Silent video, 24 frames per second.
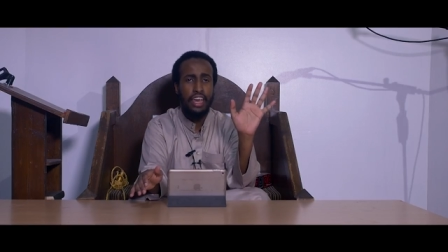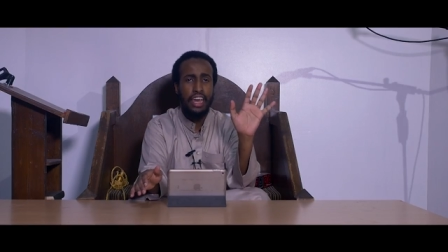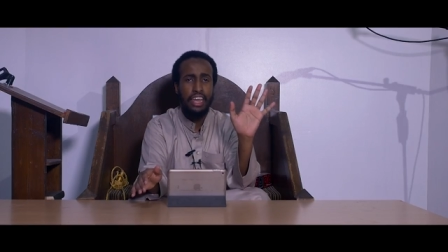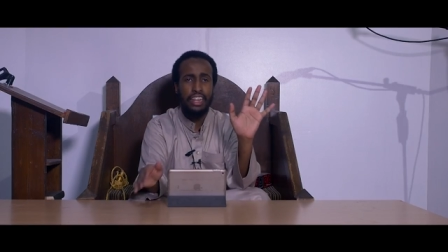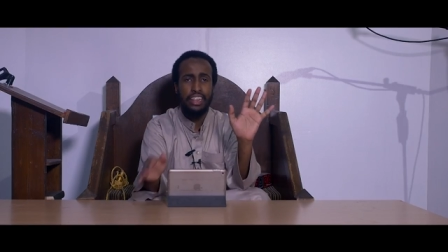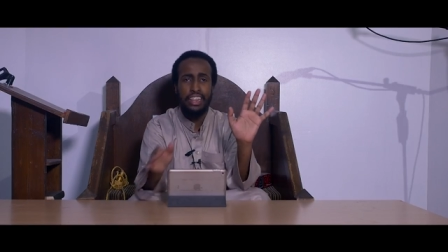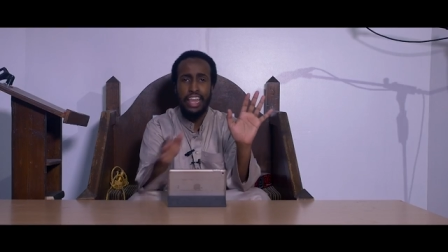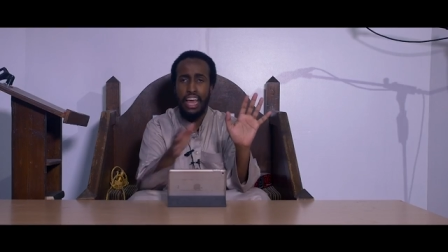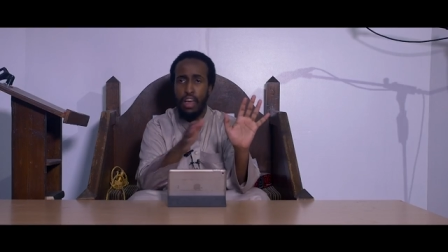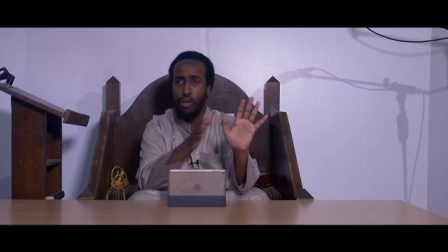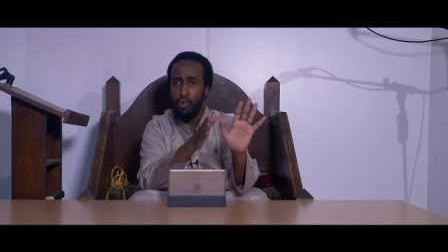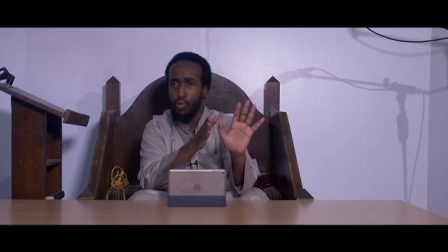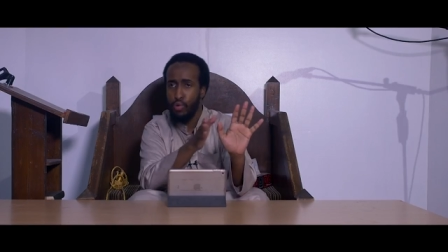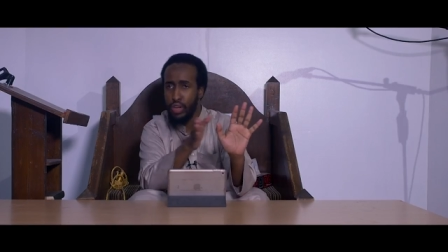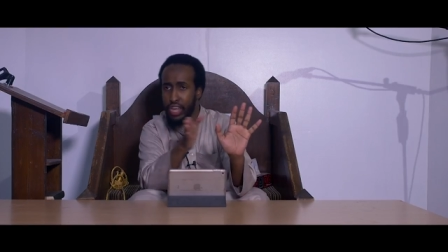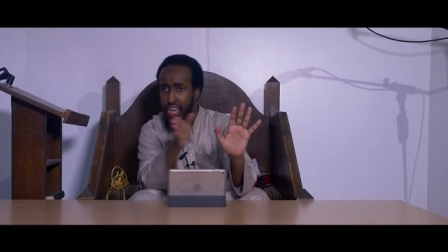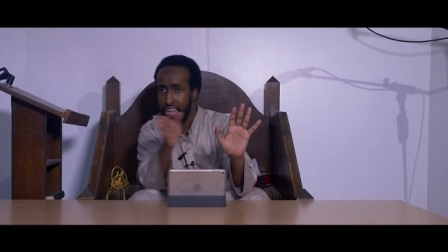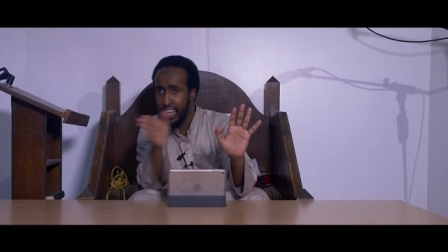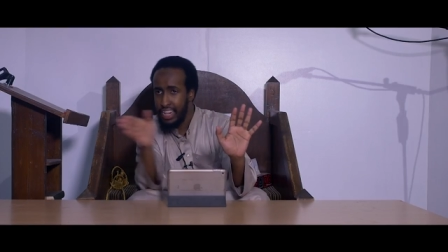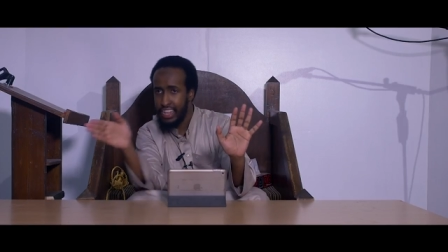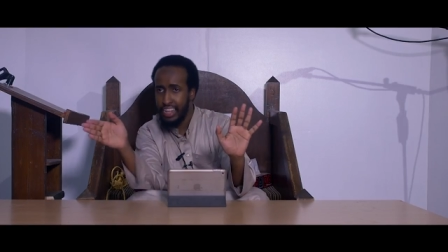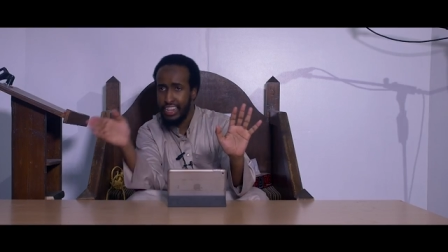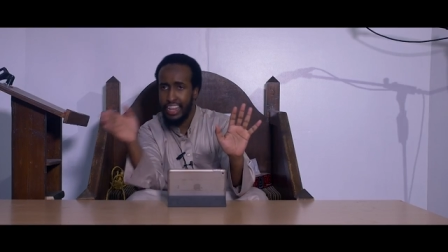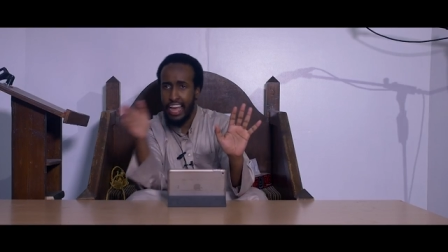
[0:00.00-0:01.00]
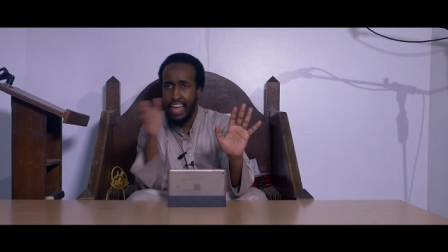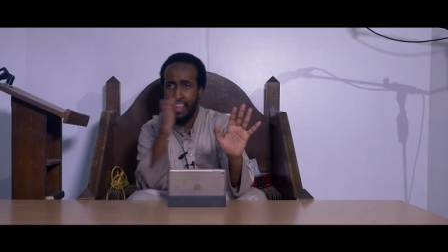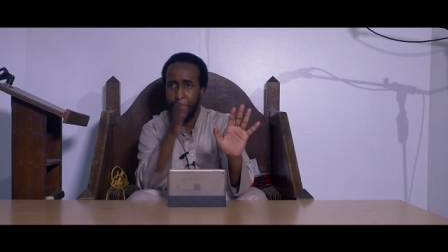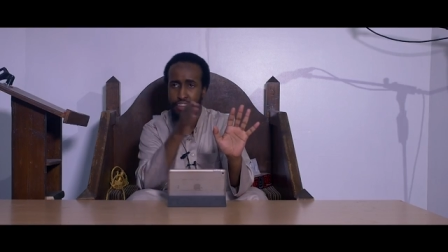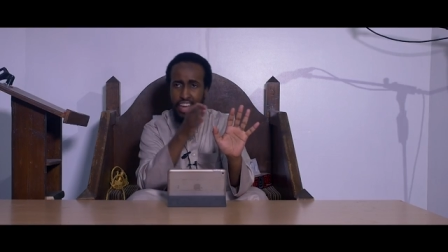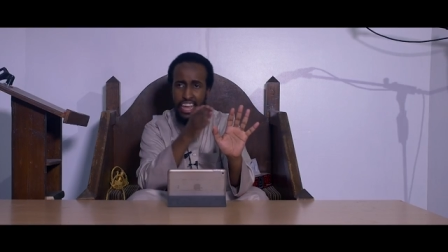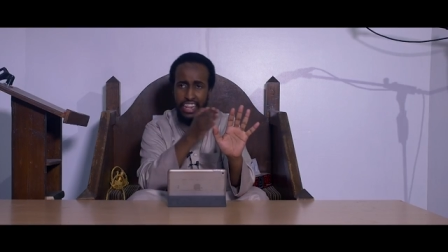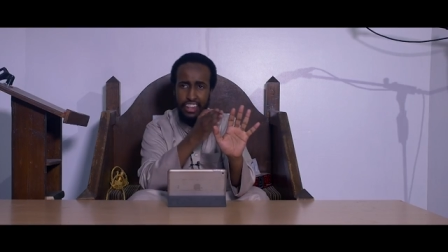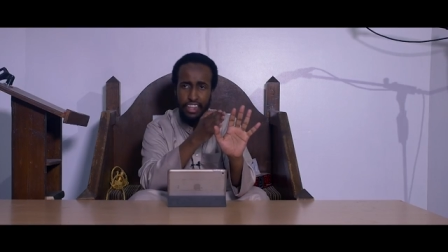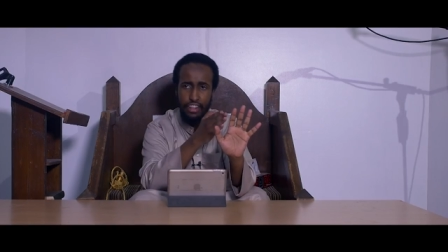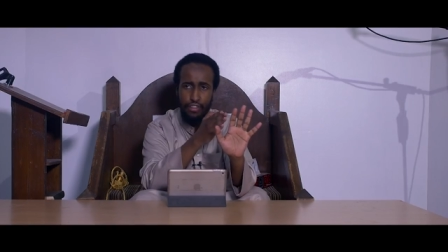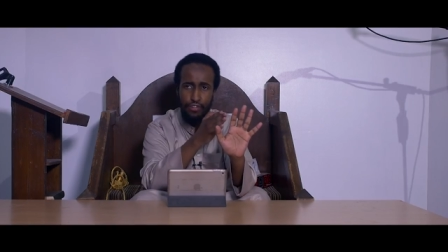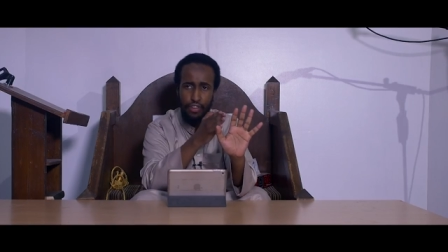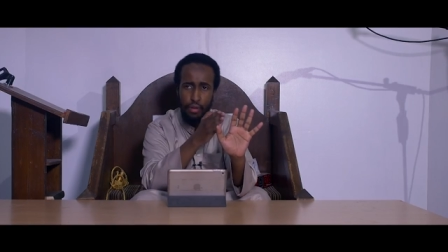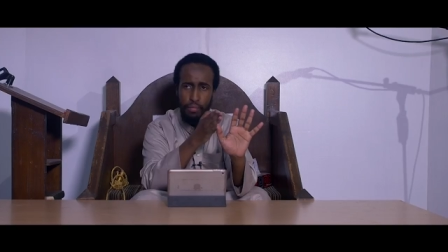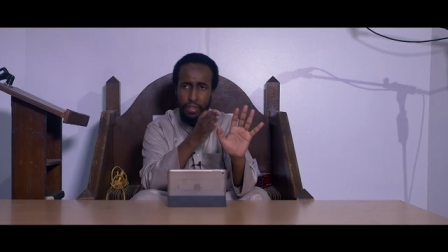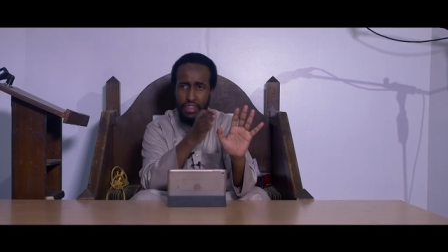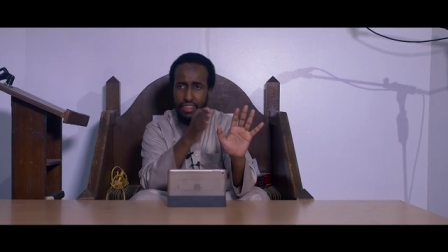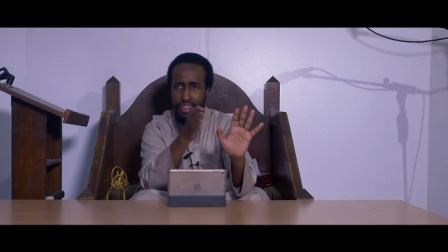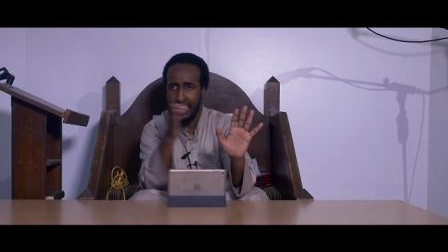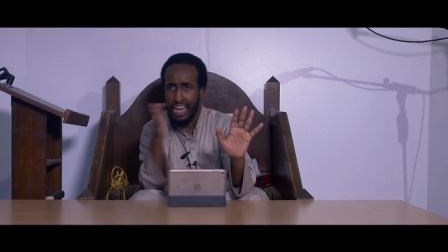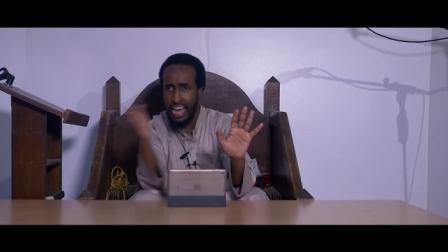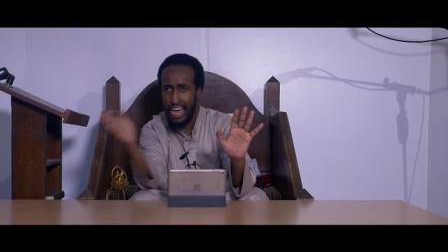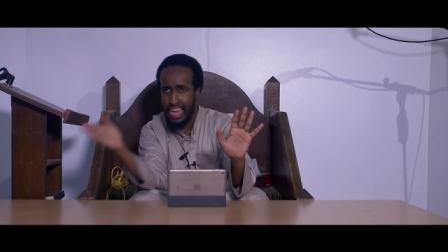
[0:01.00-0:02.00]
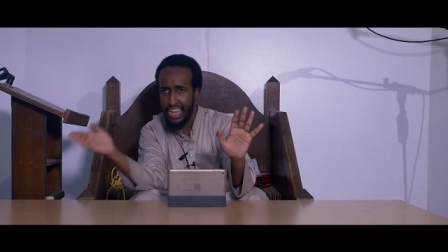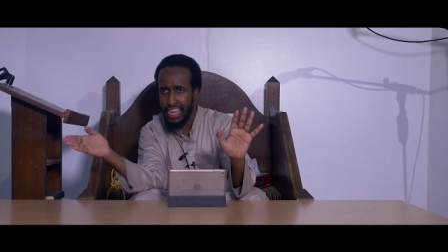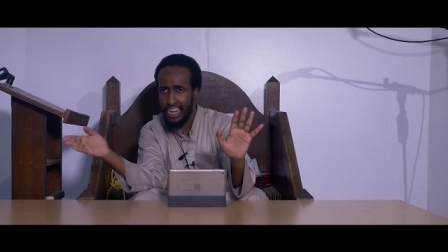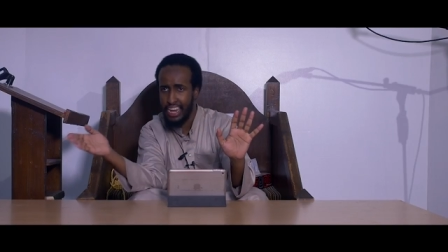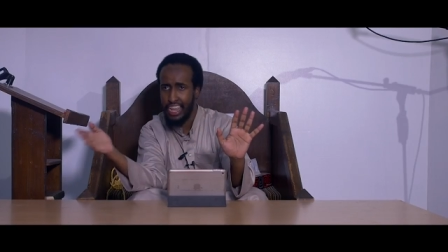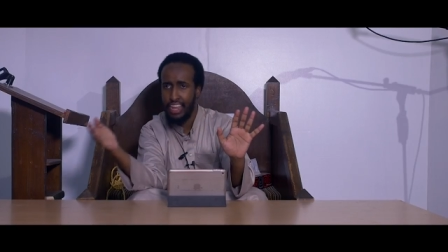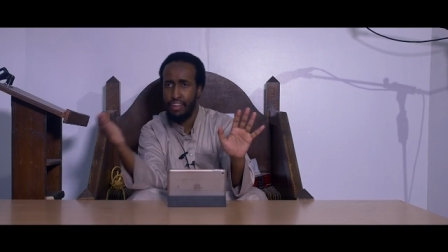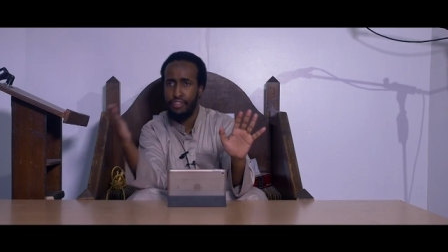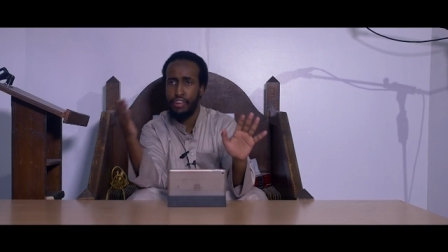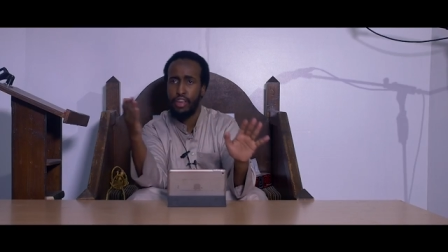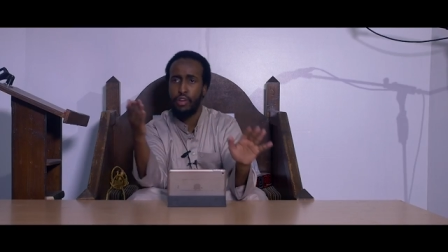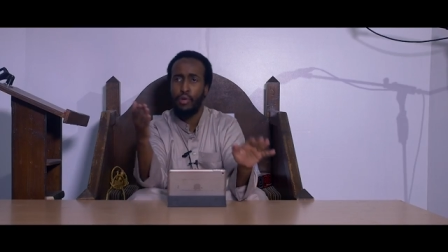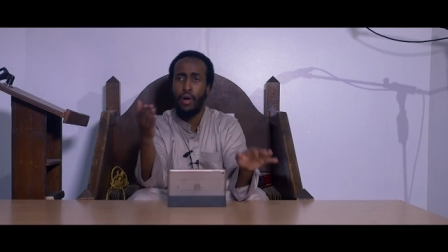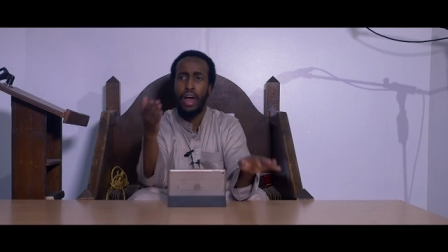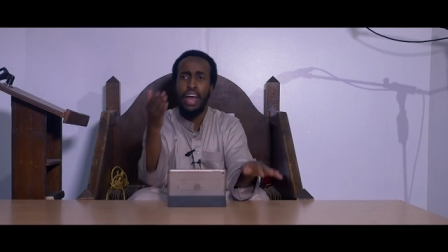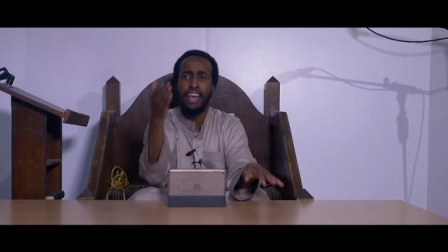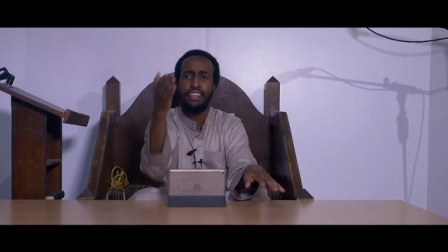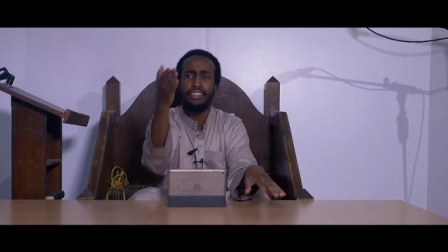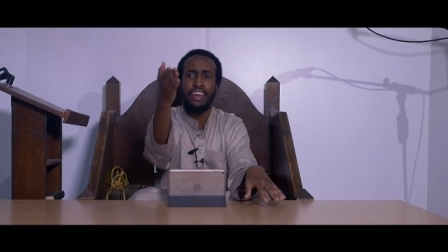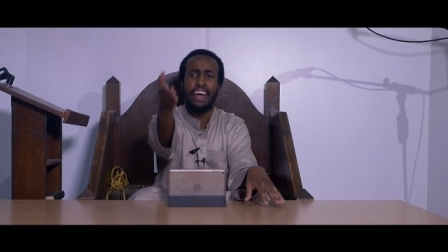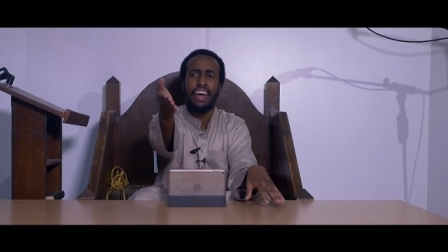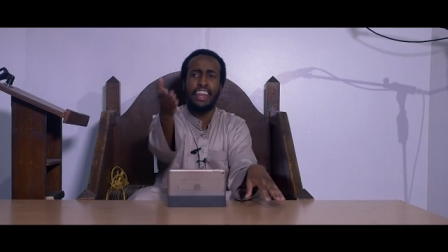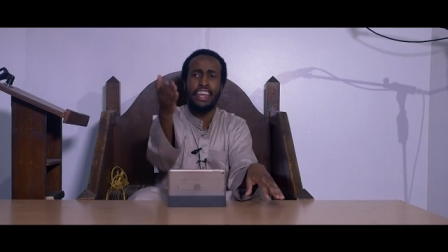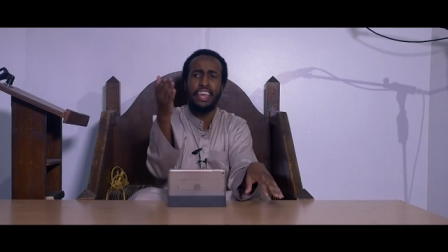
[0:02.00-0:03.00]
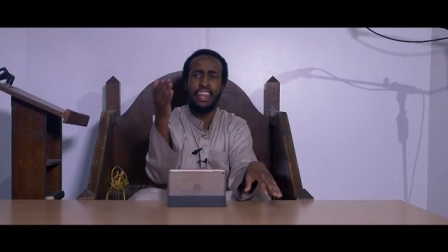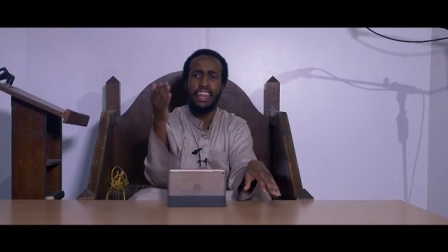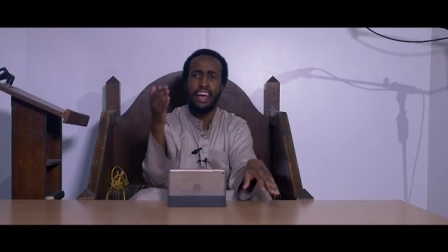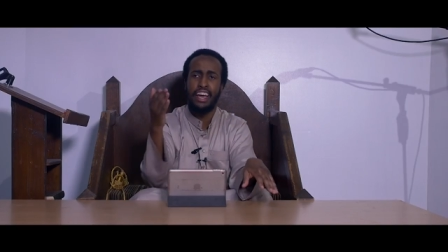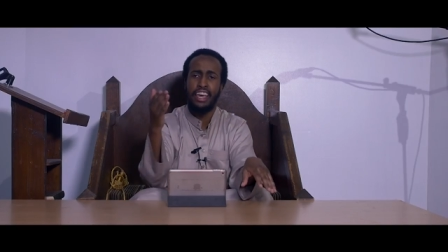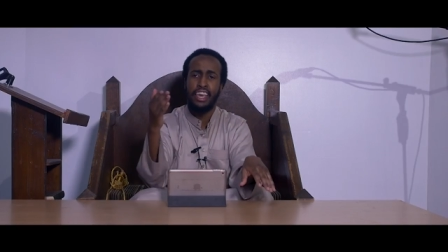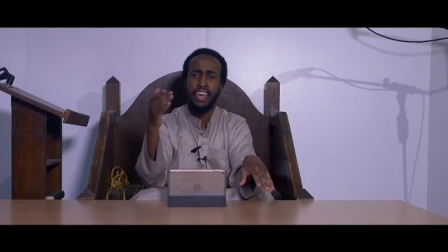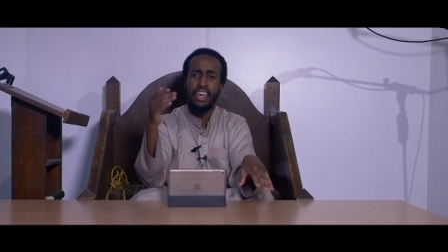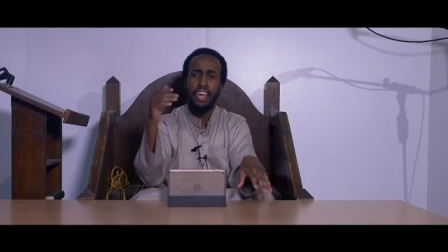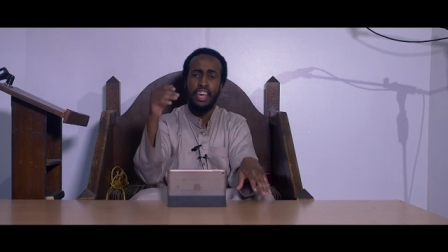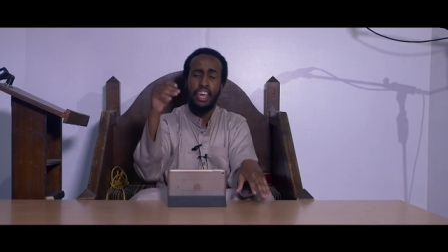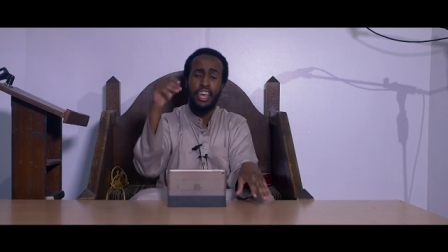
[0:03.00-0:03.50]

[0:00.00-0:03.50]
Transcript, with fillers: And ta'wil, to divert it from its zahir, it requires a qarina.